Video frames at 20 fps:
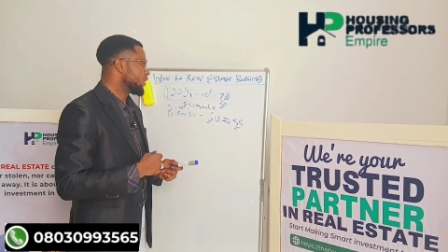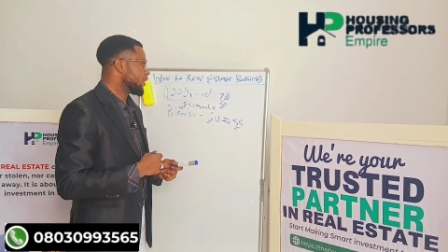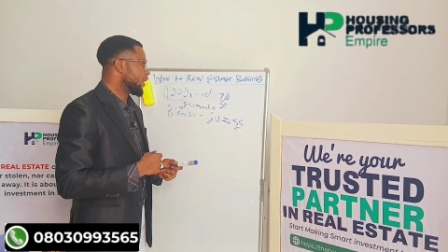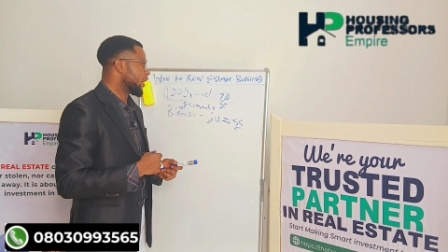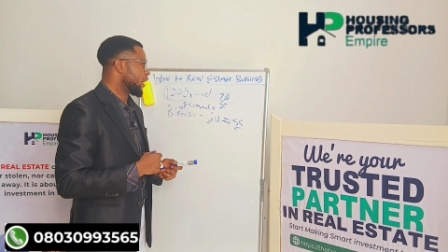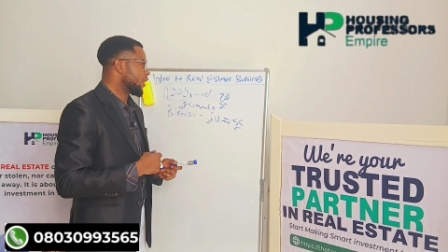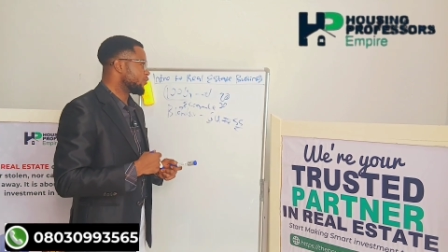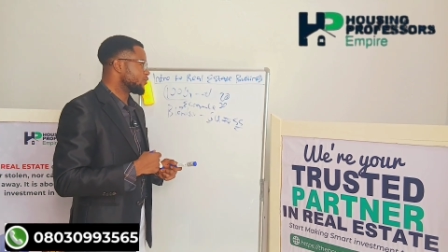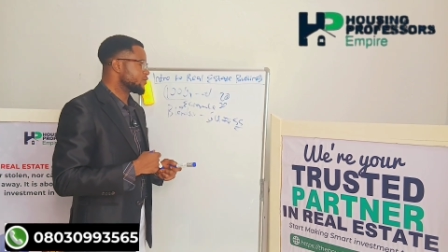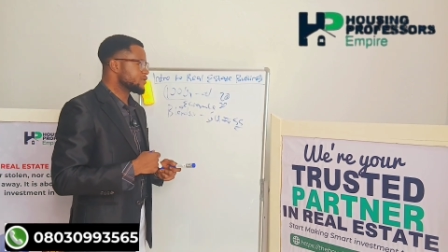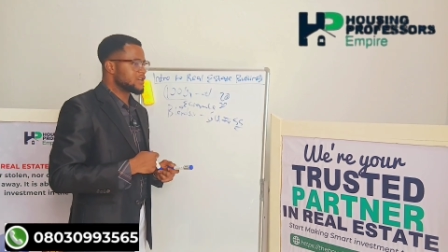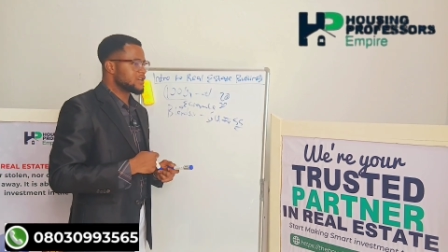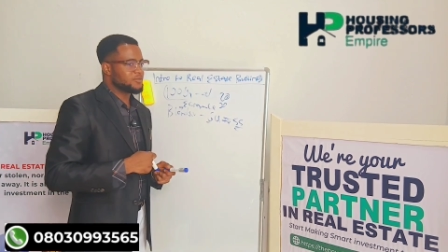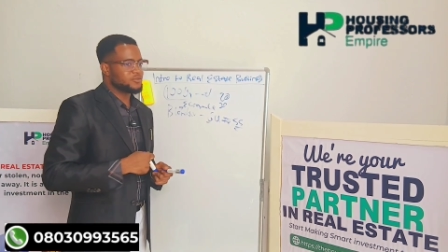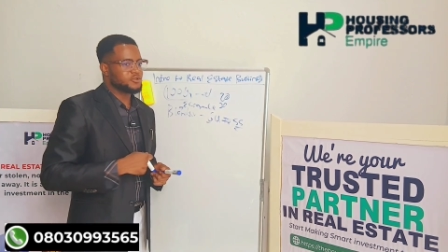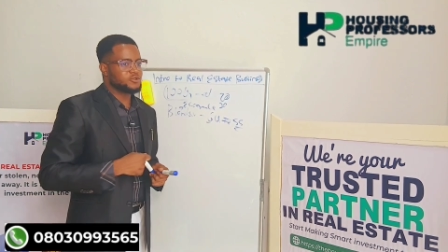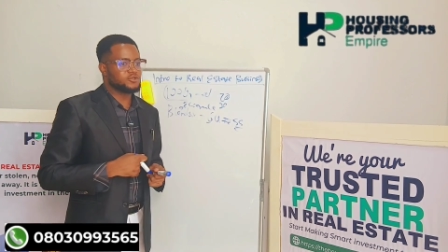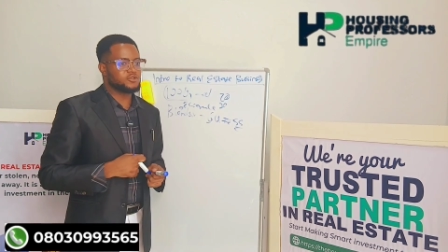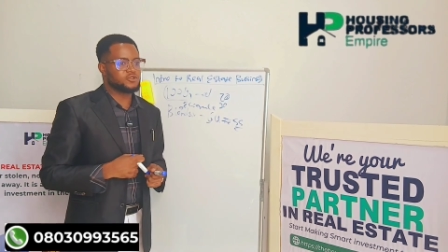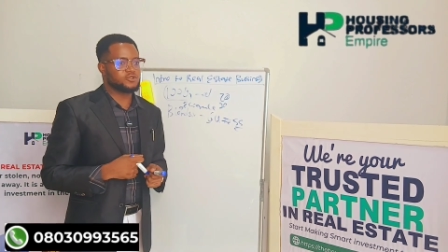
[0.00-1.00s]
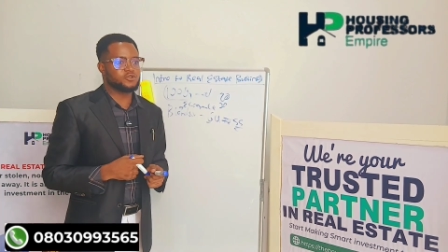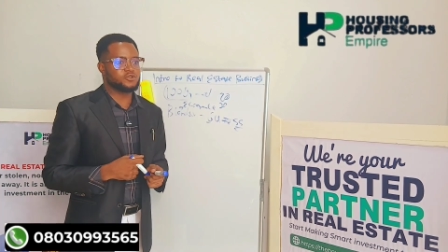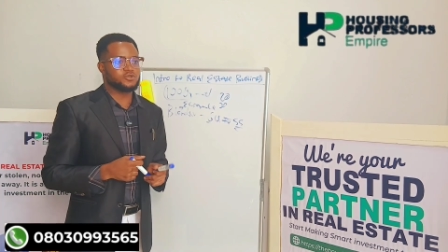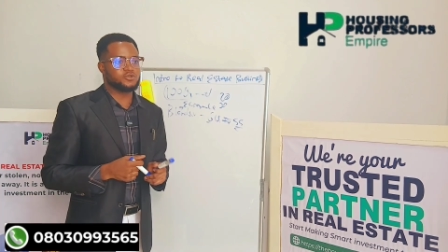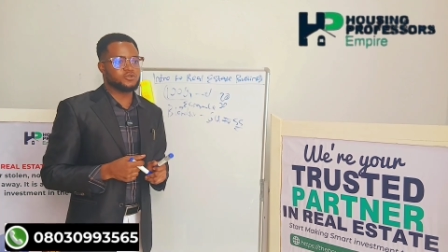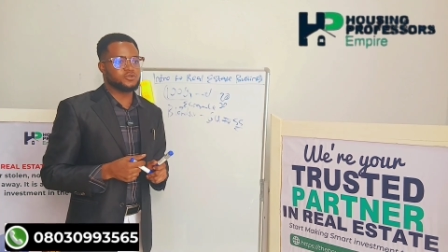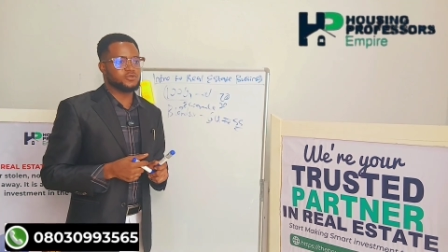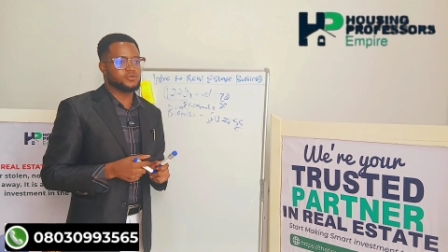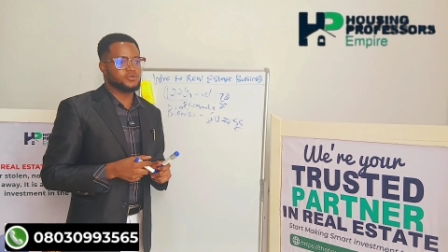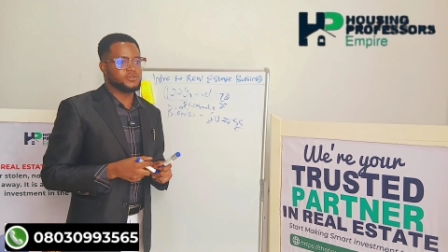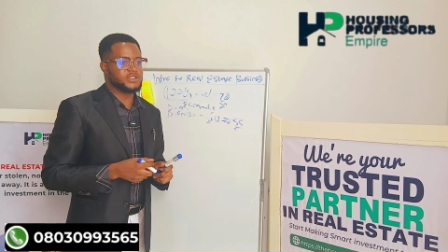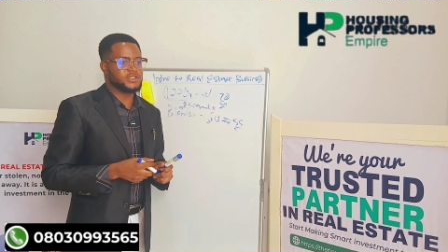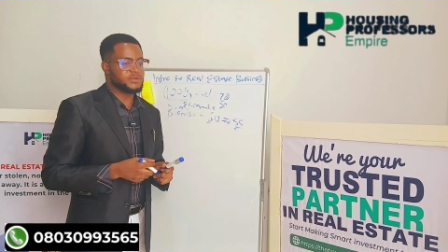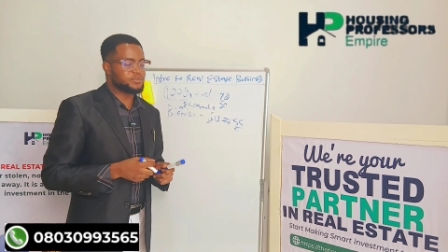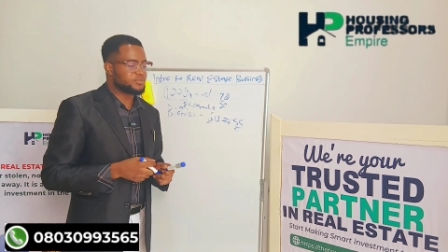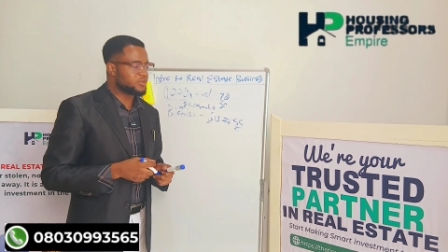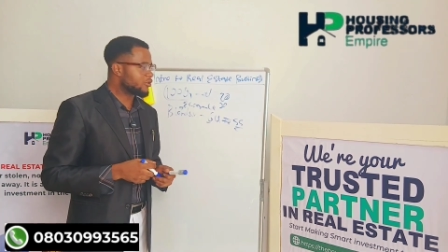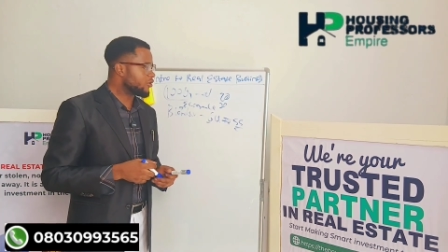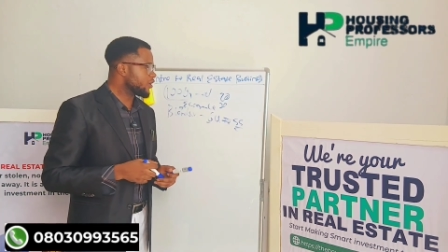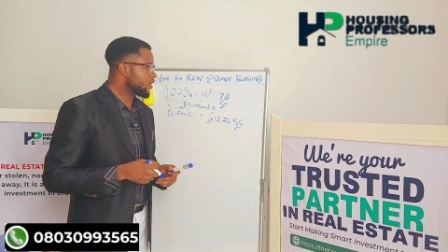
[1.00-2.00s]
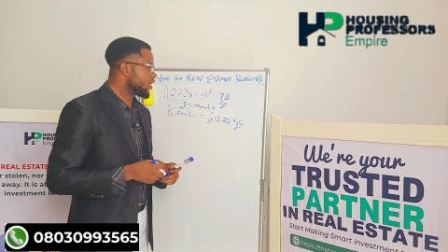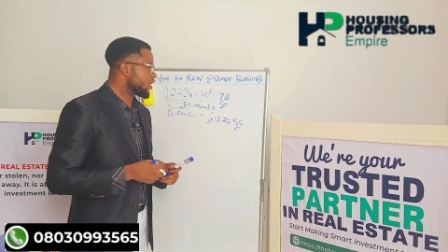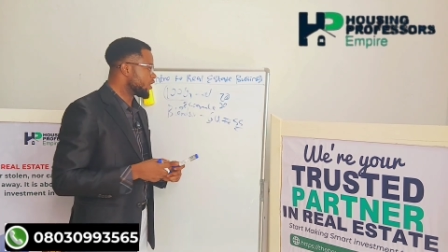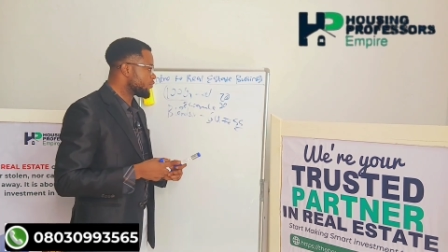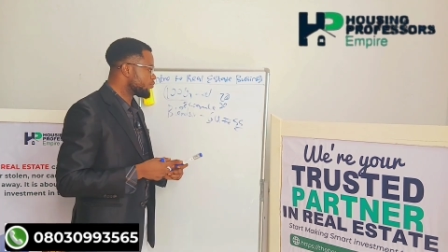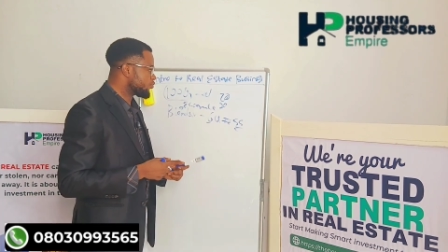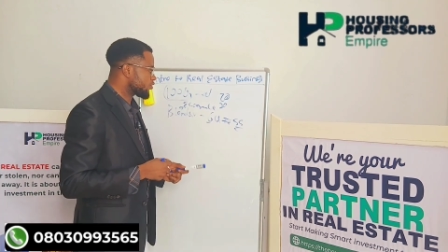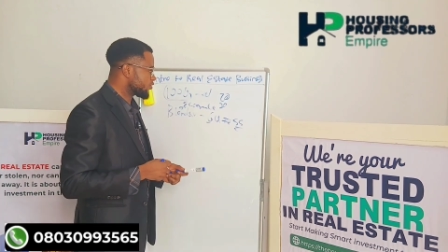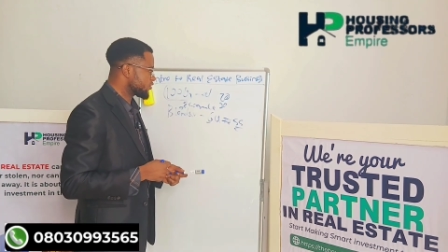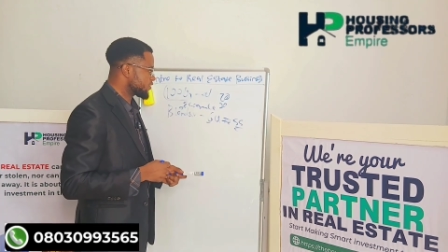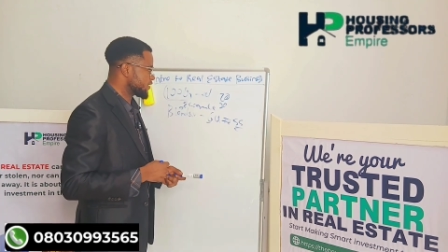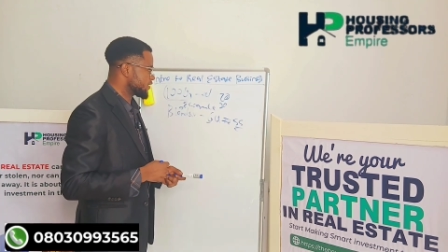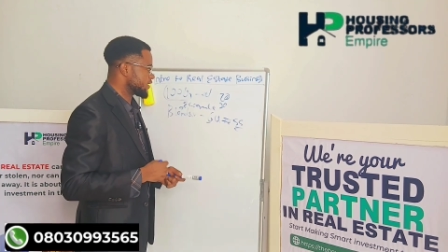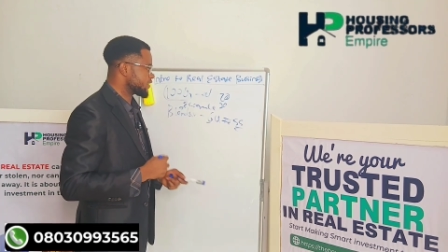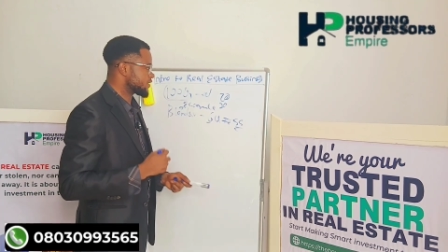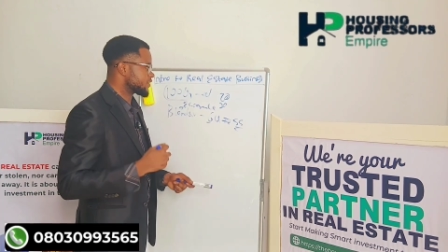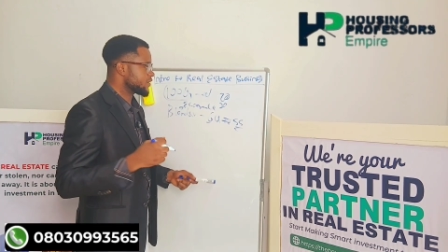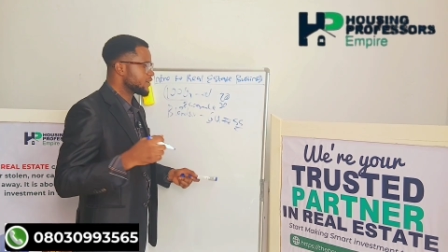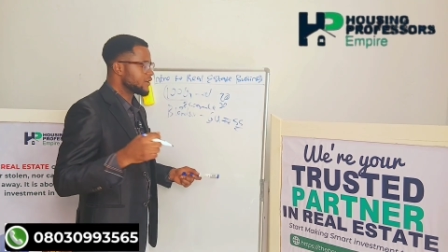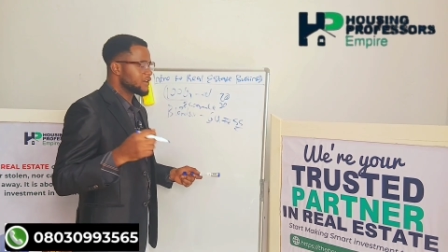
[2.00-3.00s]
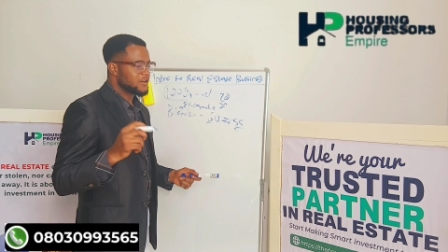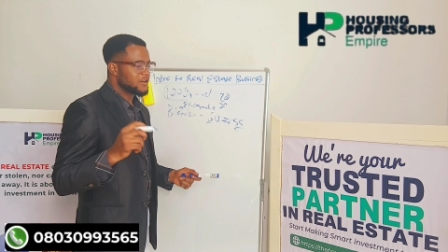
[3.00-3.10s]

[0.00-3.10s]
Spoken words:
I was able to deploy a process